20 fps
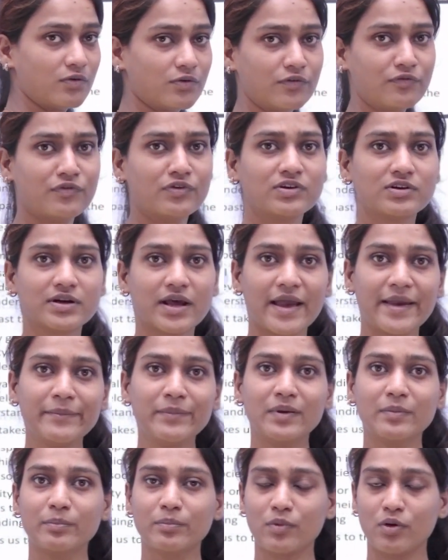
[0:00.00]
for time
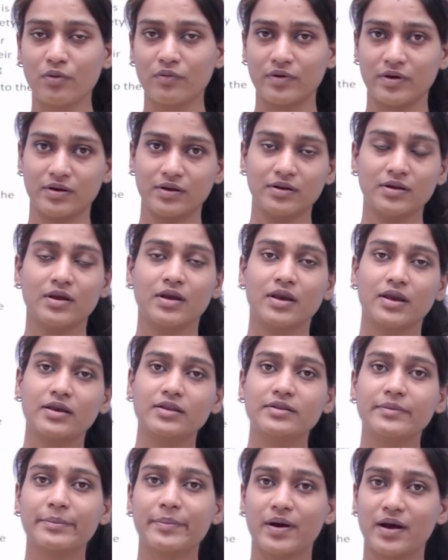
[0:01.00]
immemorial in
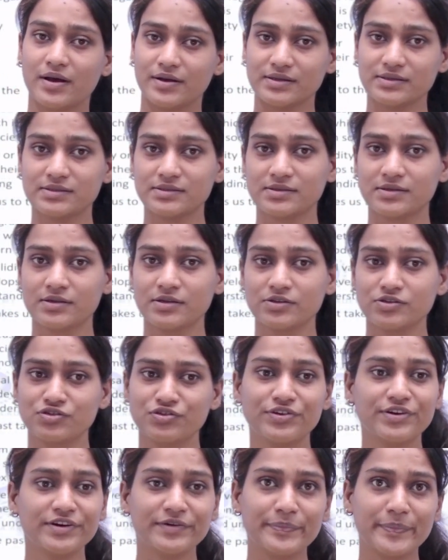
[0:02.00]
the past,
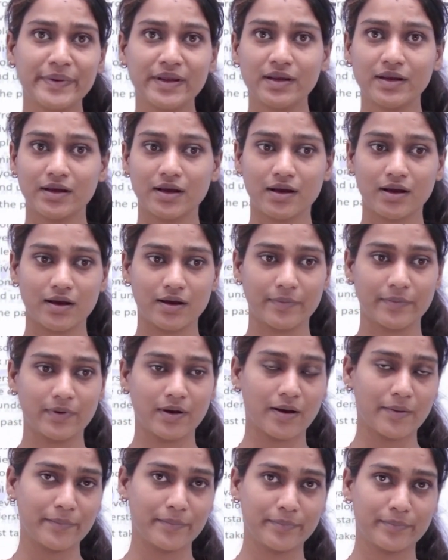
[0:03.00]
should it
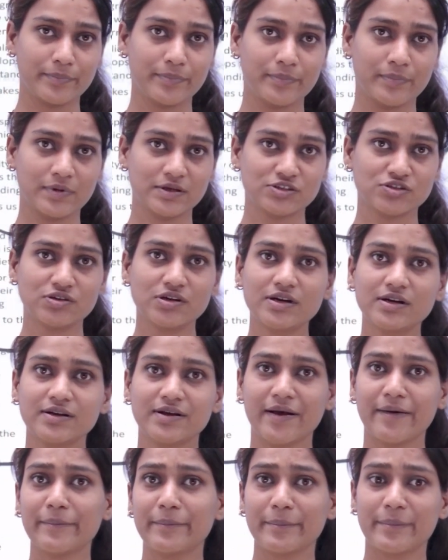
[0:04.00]

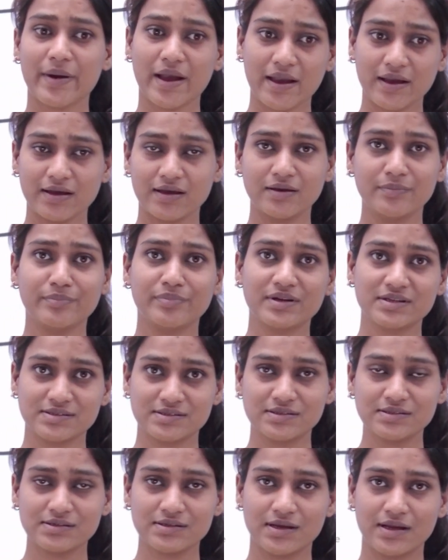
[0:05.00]
come back in
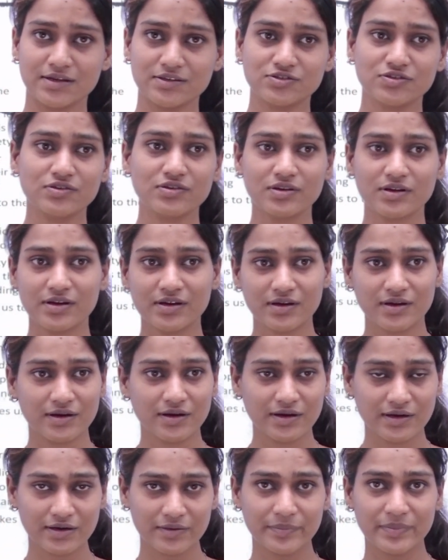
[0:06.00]
present, and should
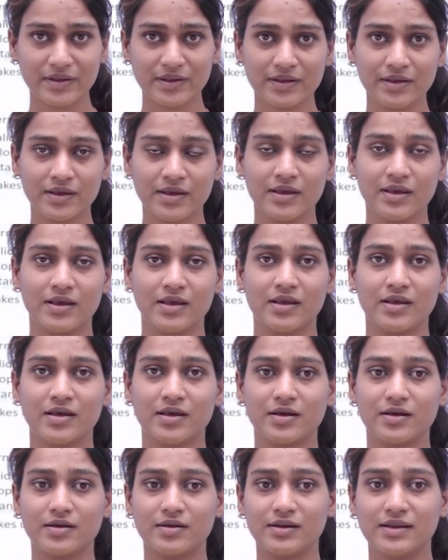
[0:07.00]
it be
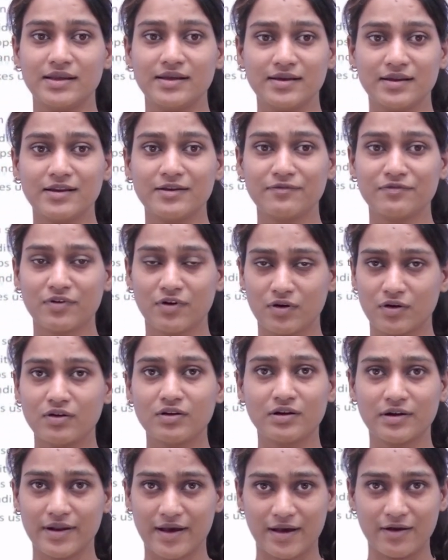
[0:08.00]
legally followed
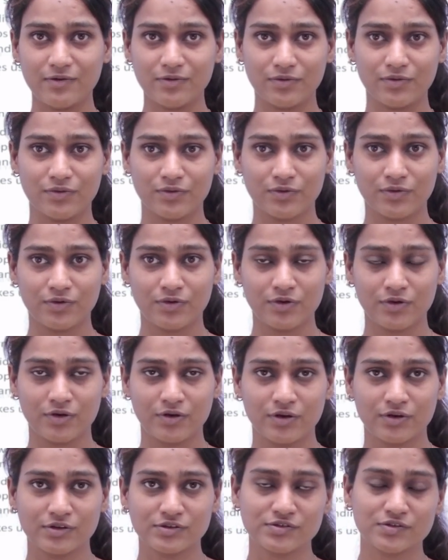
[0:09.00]
now?
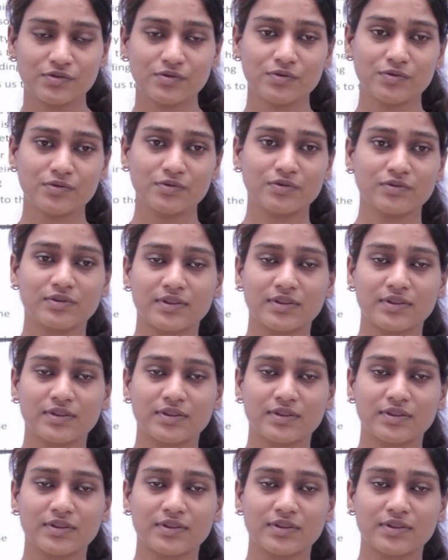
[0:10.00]
So